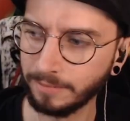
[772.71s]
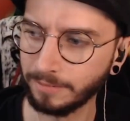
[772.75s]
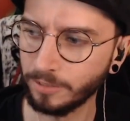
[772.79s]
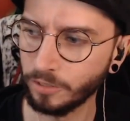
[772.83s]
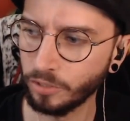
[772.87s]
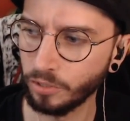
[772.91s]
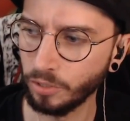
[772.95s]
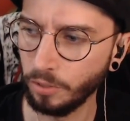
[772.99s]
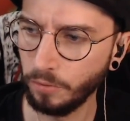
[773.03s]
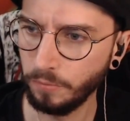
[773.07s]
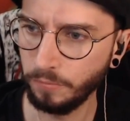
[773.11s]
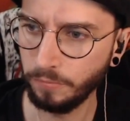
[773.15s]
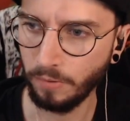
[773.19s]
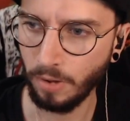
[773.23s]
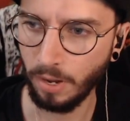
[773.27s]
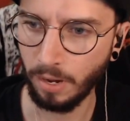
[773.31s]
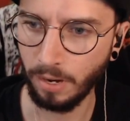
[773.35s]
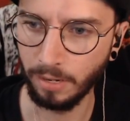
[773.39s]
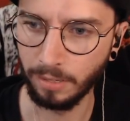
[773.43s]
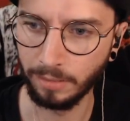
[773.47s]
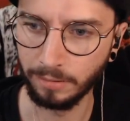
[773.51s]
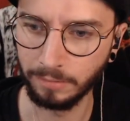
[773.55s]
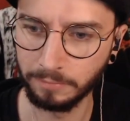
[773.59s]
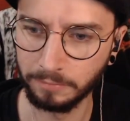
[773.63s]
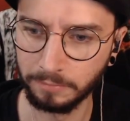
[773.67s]
So
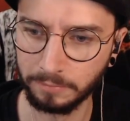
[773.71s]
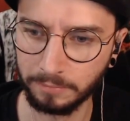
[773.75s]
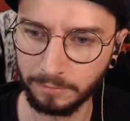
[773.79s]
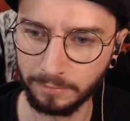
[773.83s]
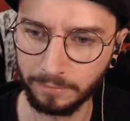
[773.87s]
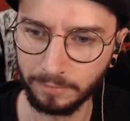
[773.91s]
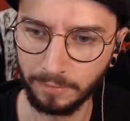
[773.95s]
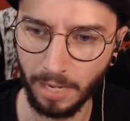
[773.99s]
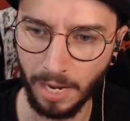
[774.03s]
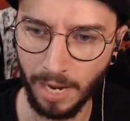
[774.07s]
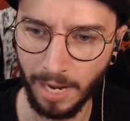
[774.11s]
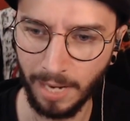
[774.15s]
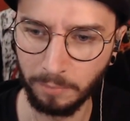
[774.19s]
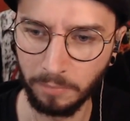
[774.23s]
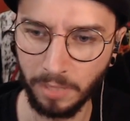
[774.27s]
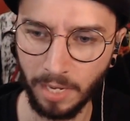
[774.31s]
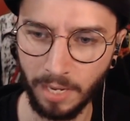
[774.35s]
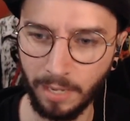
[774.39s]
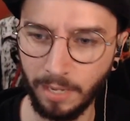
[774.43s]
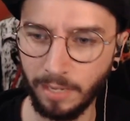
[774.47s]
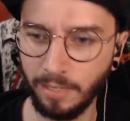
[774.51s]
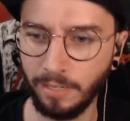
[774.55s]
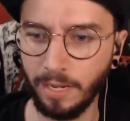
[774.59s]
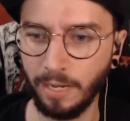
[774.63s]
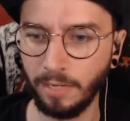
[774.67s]
far, I'm
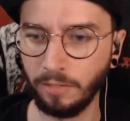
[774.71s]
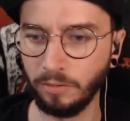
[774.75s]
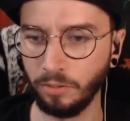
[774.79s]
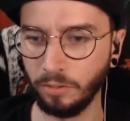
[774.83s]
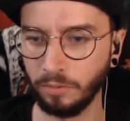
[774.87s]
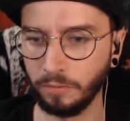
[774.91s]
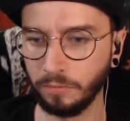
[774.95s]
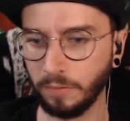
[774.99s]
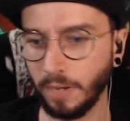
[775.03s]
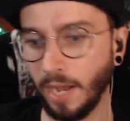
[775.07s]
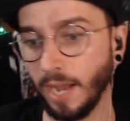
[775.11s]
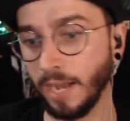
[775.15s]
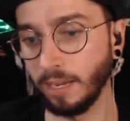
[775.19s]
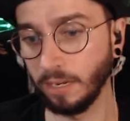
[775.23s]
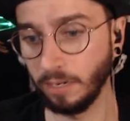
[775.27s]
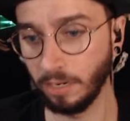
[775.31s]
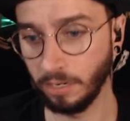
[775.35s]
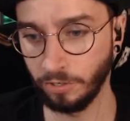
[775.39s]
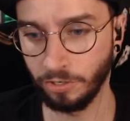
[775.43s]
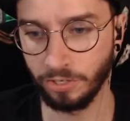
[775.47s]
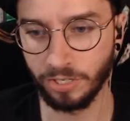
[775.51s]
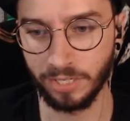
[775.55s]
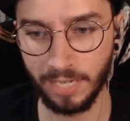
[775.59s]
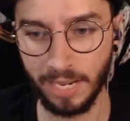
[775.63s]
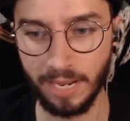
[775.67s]
liking King Gnu. I can
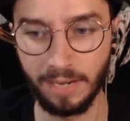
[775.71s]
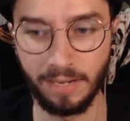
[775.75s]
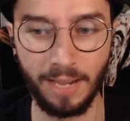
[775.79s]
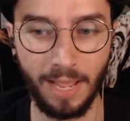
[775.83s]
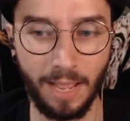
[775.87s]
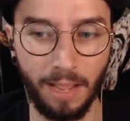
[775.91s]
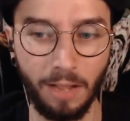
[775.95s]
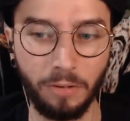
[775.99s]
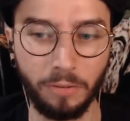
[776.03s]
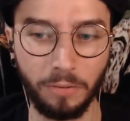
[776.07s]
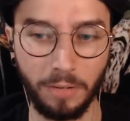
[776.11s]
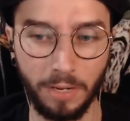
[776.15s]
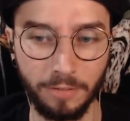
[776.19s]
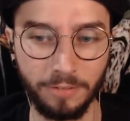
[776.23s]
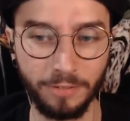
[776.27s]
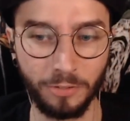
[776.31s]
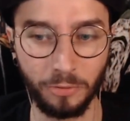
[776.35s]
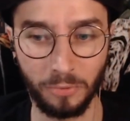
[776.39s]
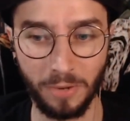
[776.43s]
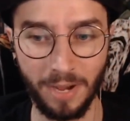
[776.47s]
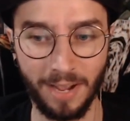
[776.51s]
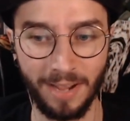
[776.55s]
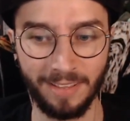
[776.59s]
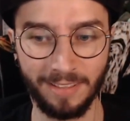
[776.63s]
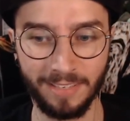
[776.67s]
understand now also
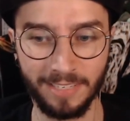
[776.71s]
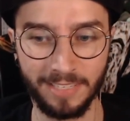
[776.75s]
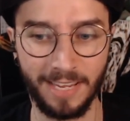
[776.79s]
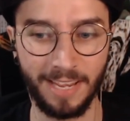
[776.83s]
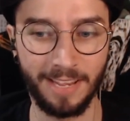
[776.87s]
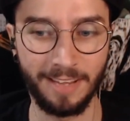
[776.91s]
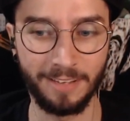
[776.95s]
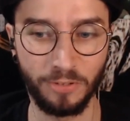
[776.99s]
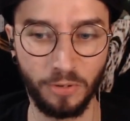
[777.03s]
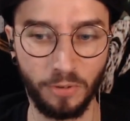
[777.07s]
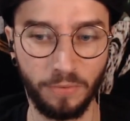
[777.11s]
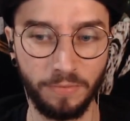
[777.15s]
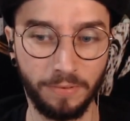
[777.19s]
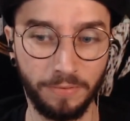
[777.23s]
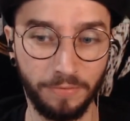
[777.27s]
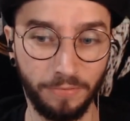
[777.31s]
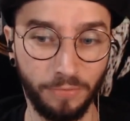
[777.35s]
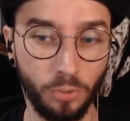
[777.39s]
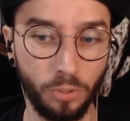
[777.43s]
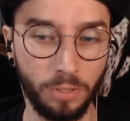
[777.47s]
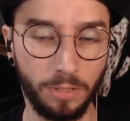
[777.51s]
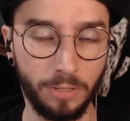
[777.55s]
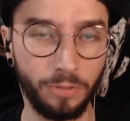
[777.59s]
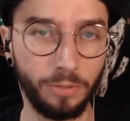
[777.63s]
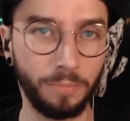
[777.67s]
why this has over
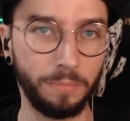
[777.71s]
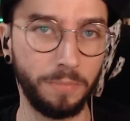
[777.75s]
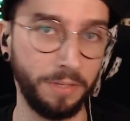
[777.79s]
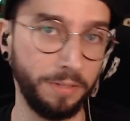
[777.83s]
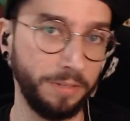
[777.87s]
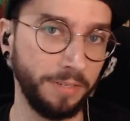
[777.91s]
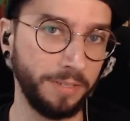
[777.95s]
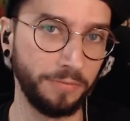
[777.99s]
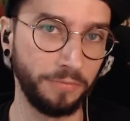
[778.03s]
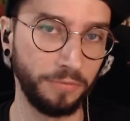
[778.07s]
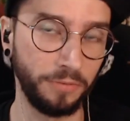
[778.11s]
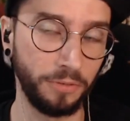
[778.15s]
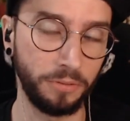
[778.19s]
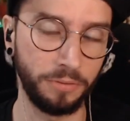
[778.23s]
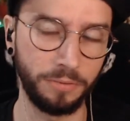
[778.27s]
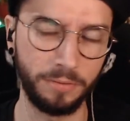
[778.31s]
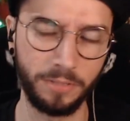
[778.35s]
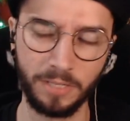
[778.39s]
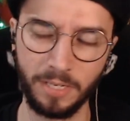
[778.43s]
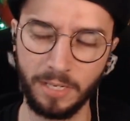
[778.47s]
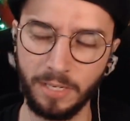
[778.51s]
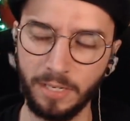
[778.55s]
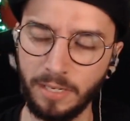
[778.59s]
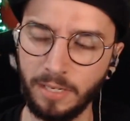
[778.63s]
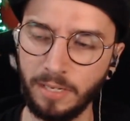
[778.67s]
four hundred million views,
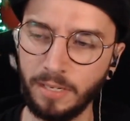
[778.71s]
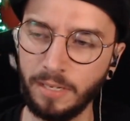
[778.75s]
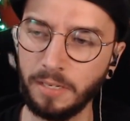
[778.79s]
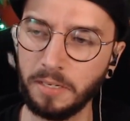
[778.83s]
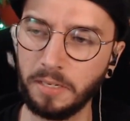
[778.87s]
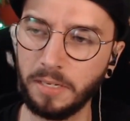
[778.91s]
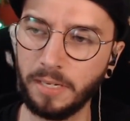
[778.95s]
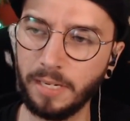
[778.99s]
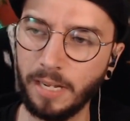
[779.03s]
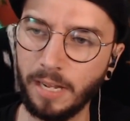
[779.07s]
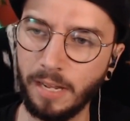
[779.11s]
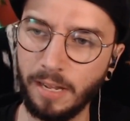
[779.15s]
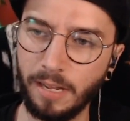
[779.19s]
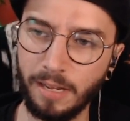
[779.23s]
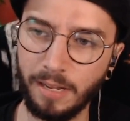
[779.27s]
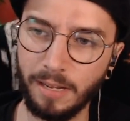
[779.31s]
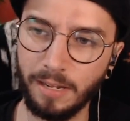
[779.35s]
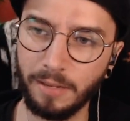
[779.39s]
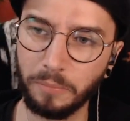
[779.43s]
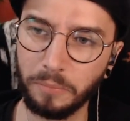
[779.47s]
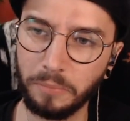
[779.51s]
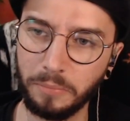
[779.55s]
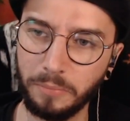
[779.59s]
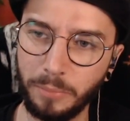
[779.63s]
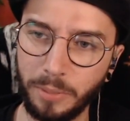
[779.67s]

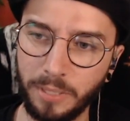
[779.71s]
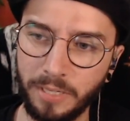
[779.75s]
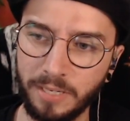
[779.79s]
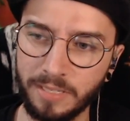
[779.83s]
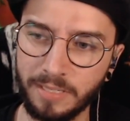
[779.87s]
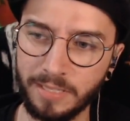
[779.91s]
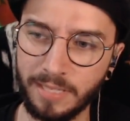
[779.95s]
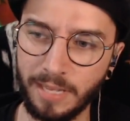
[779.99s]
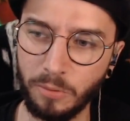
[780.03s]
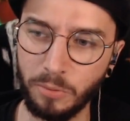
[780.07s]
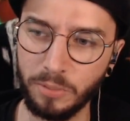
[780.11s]
um, because that